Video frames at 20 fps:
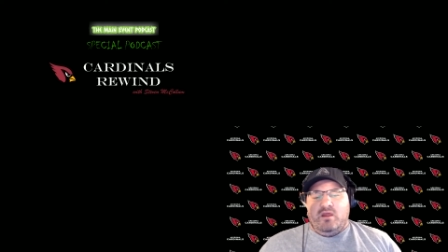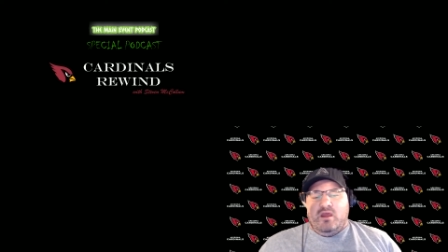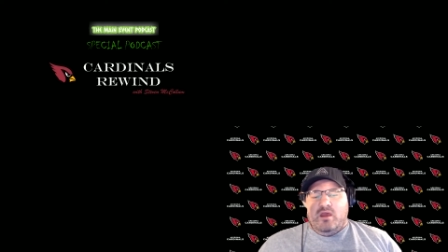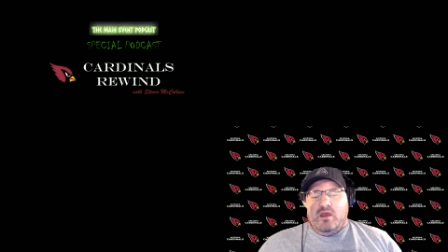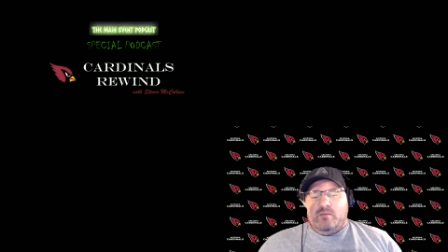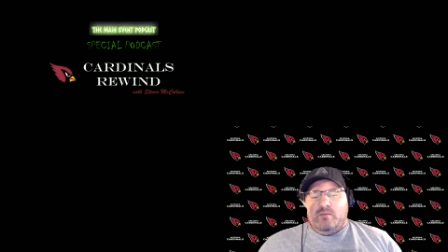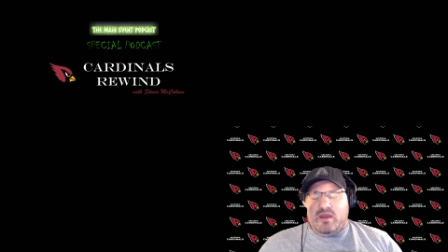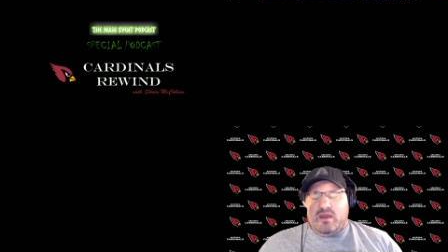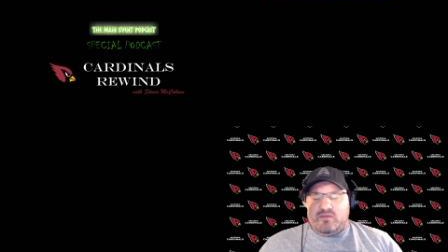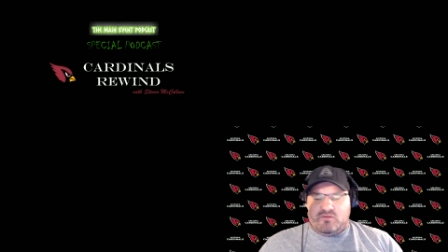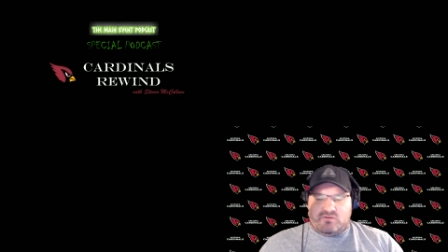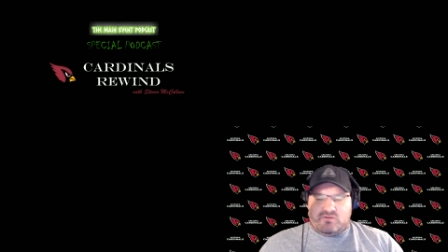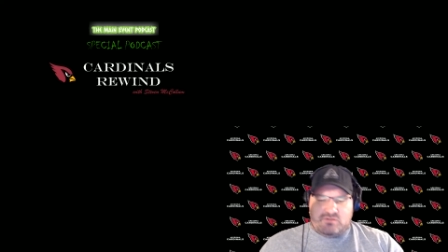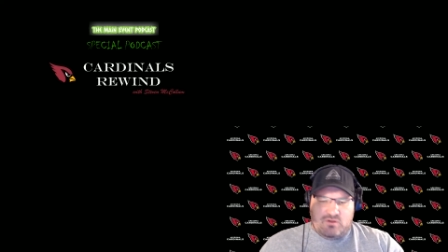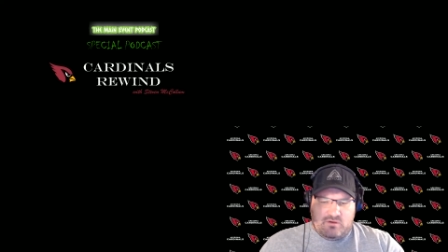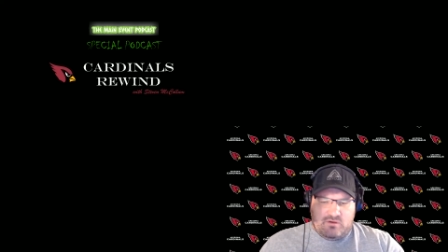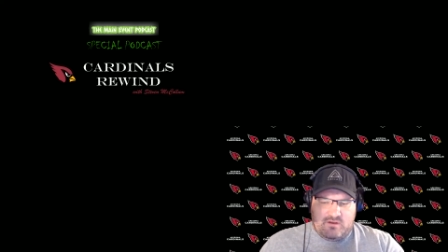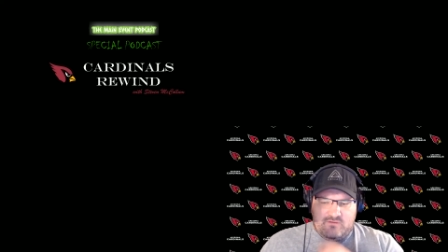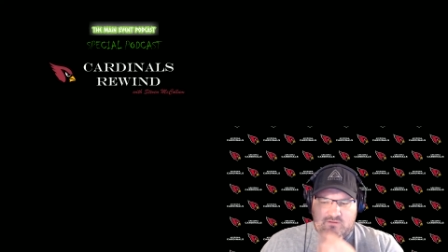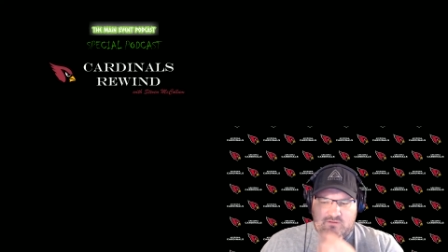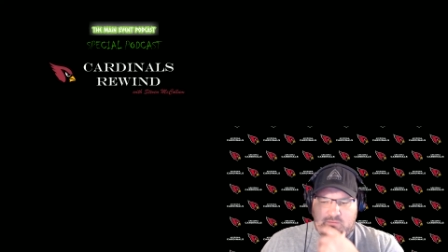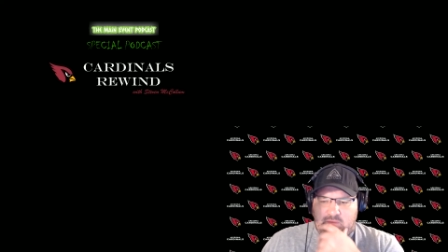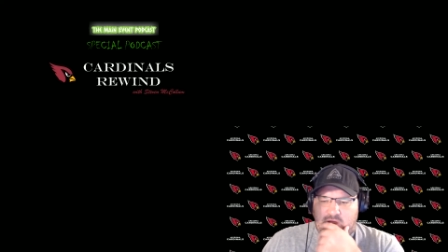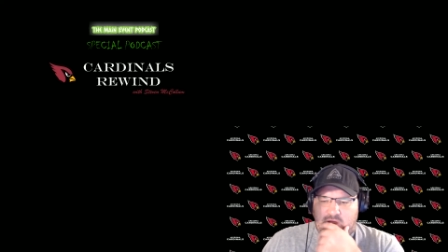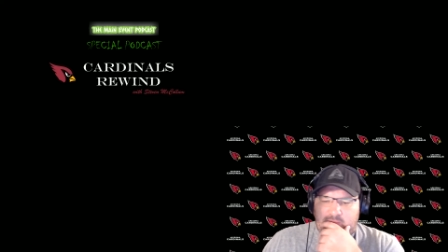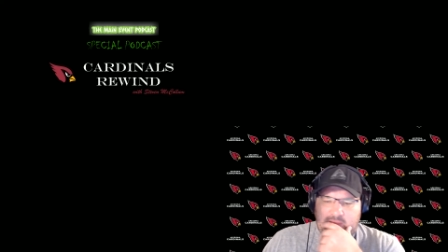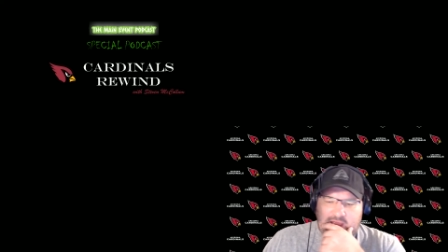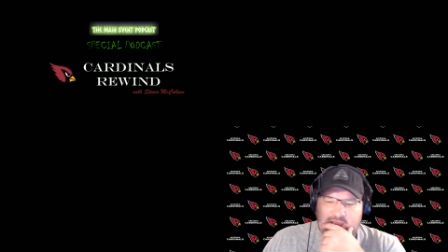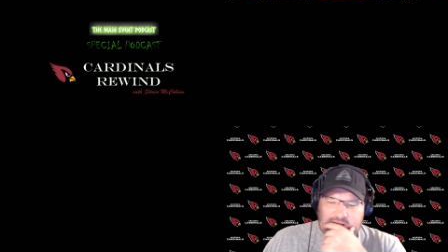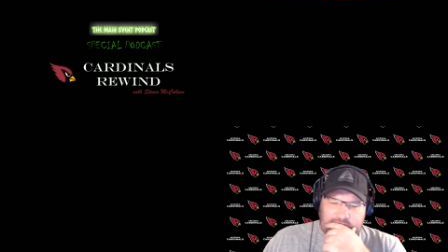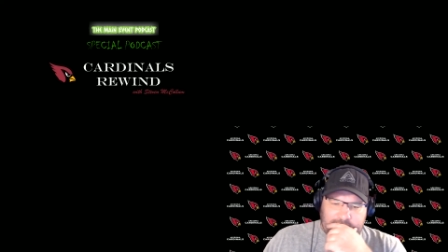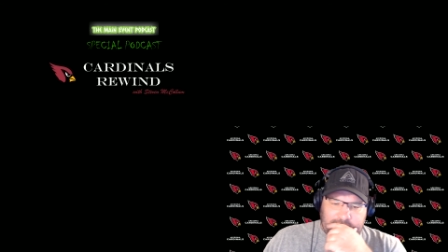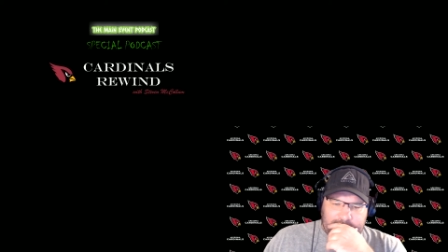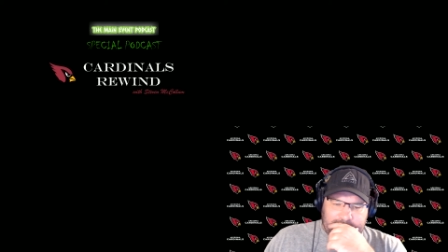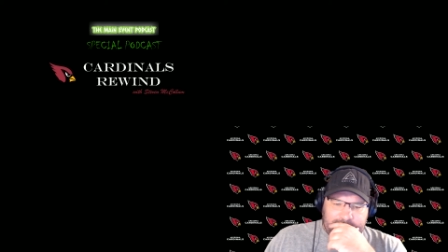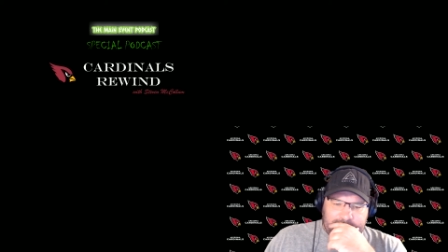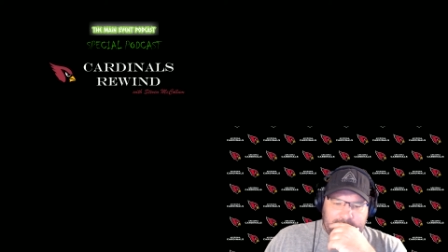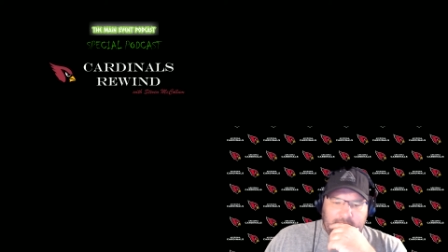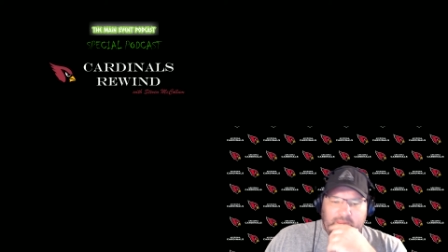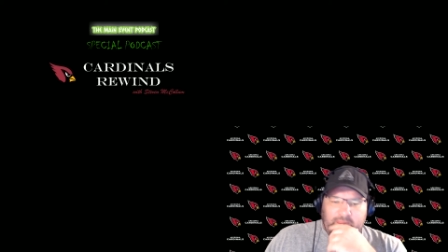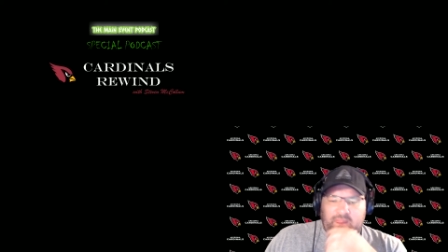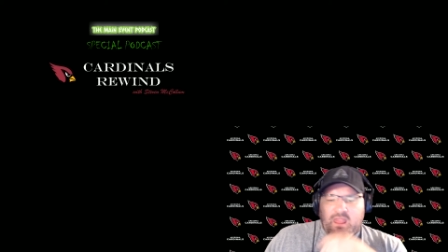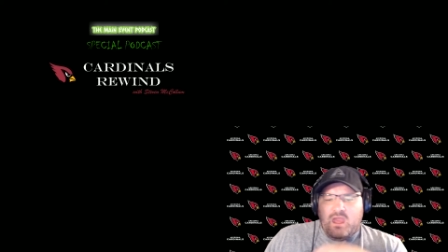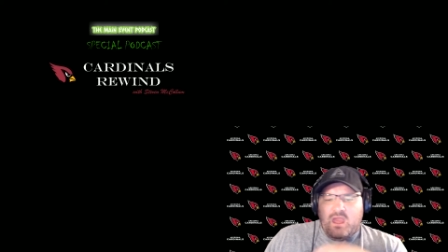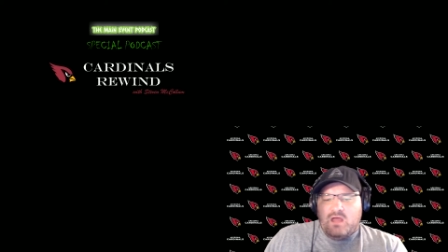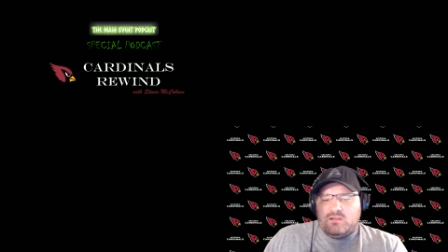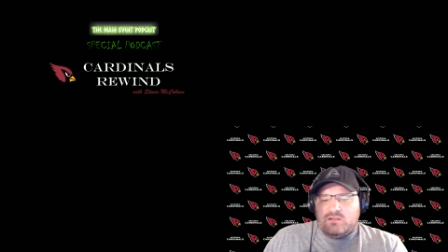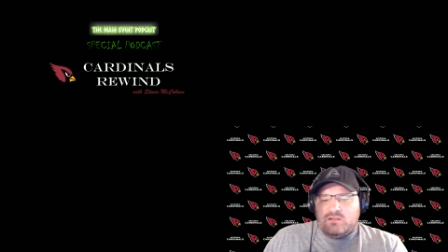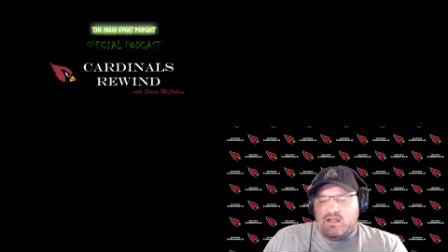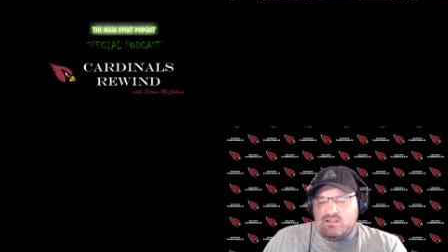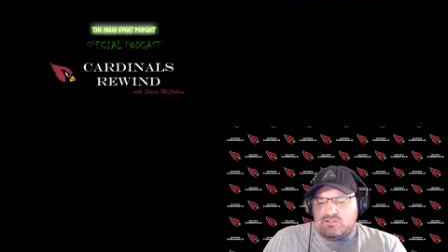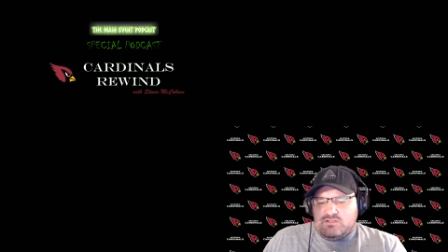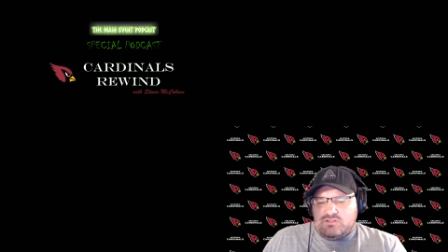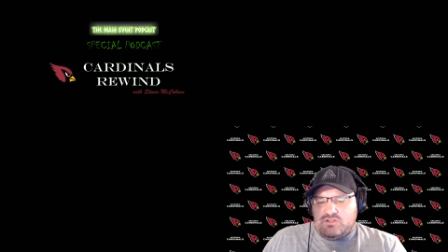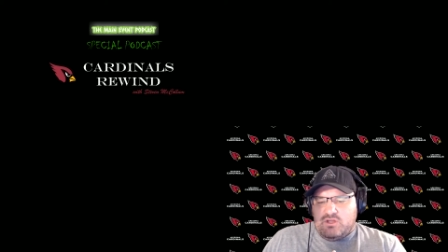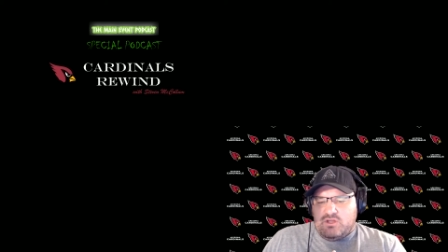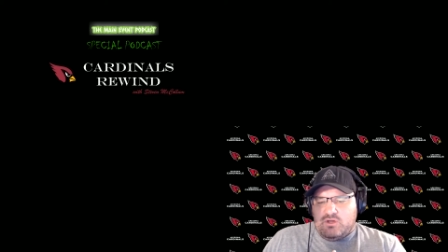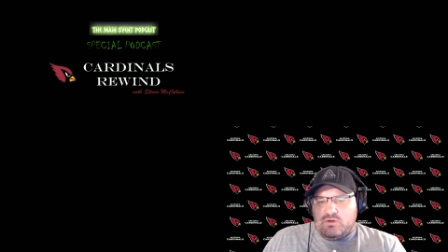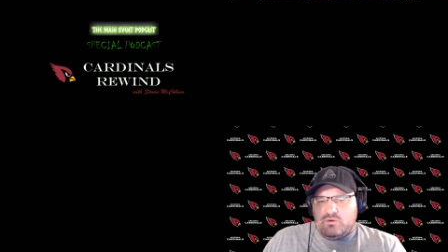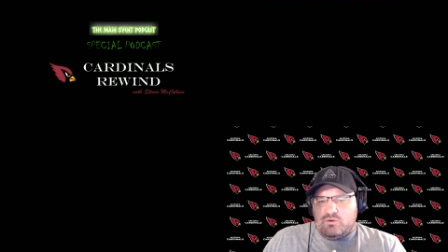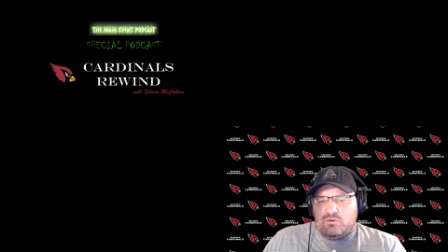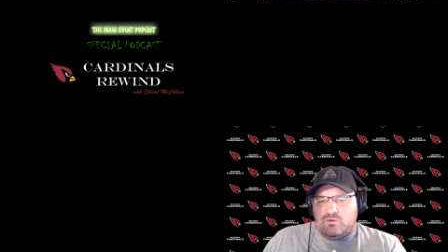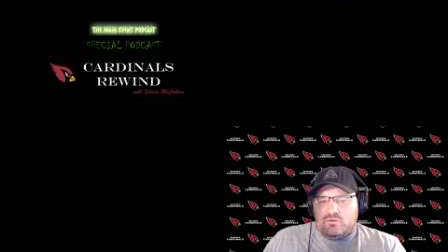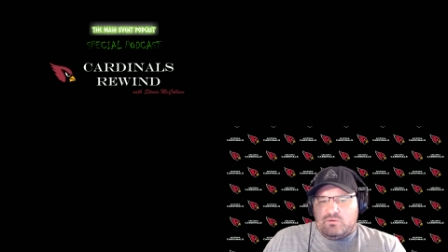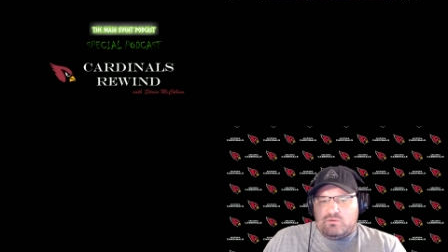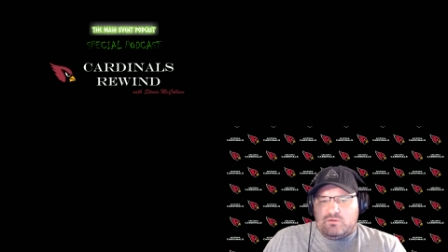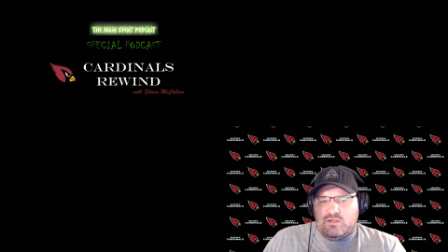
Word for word: Panthers don't give the ball back to them. Let's do,